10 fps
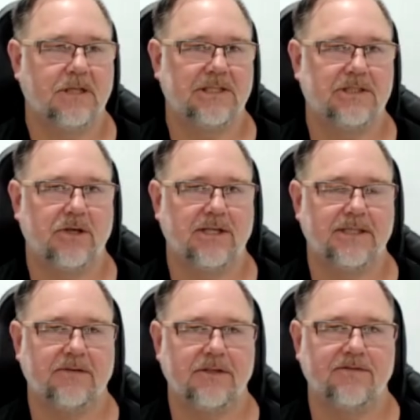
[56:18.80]
just like
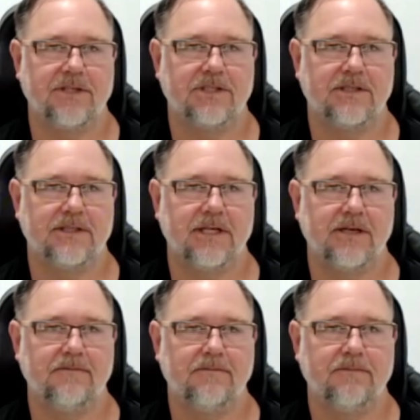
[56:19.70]

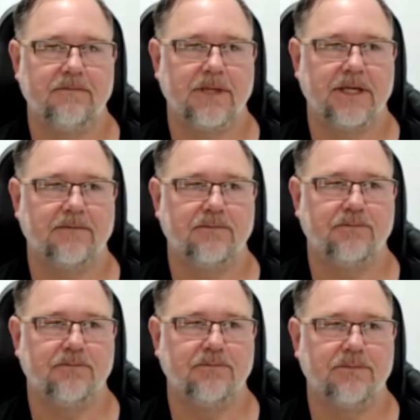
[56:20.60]
self-sufficiency, um,
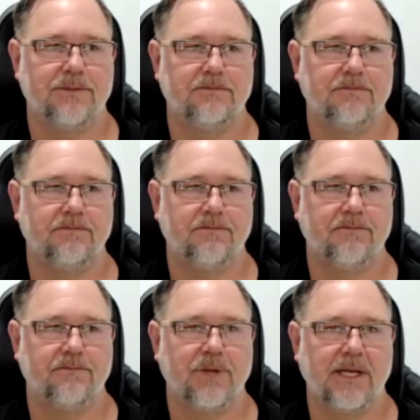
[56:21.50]

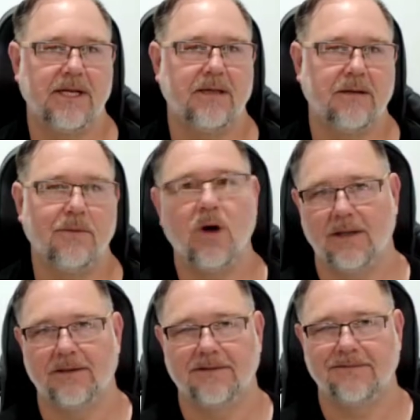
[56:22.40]
but in the
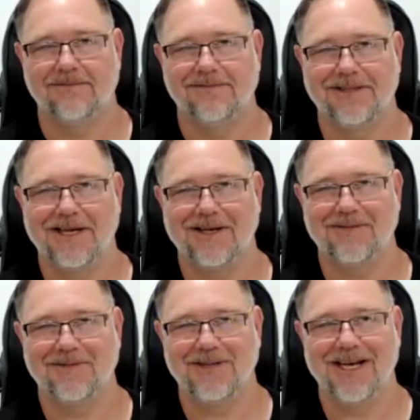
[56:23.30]
mind. So
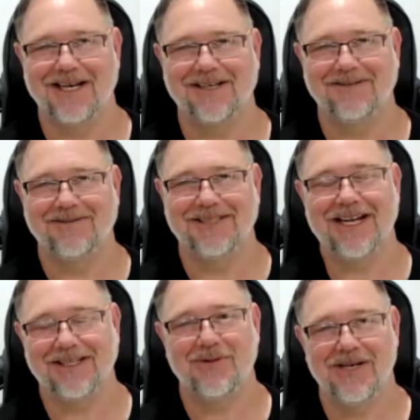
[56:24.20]
yeah,
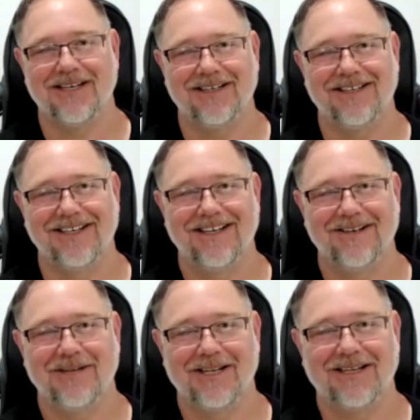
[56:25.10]
sounds weird
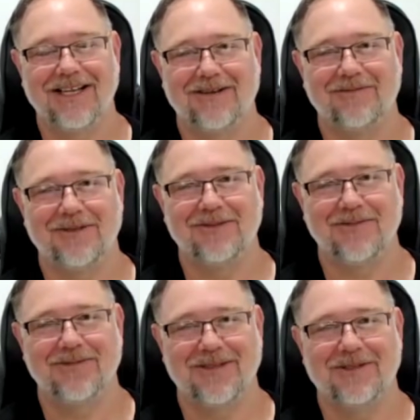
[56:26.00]
that
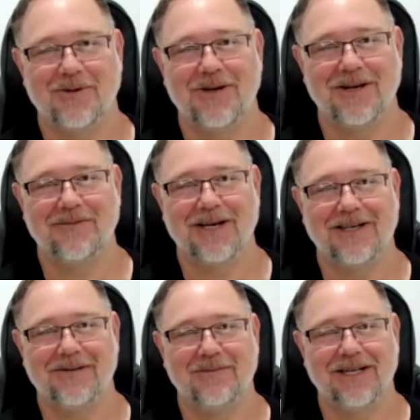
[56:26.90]
I'm talking
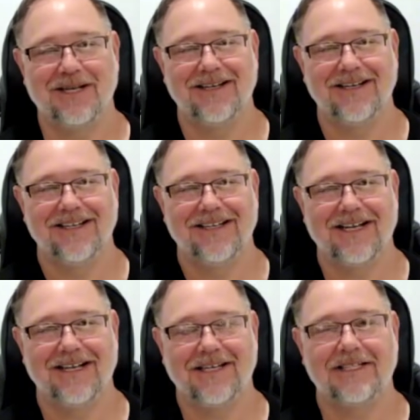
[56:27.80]
about it, but
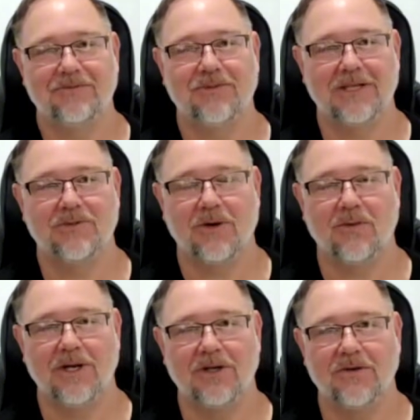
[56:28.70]
that's what I
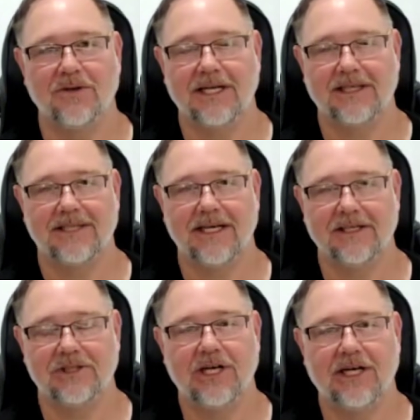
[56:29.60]
want to do with that
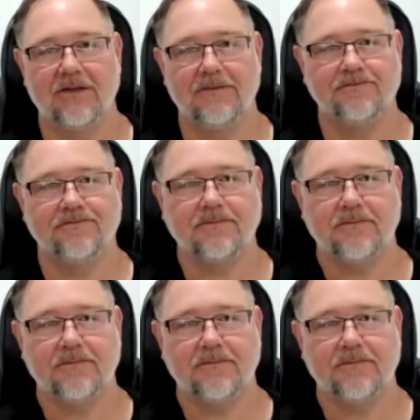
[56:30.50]
second channel.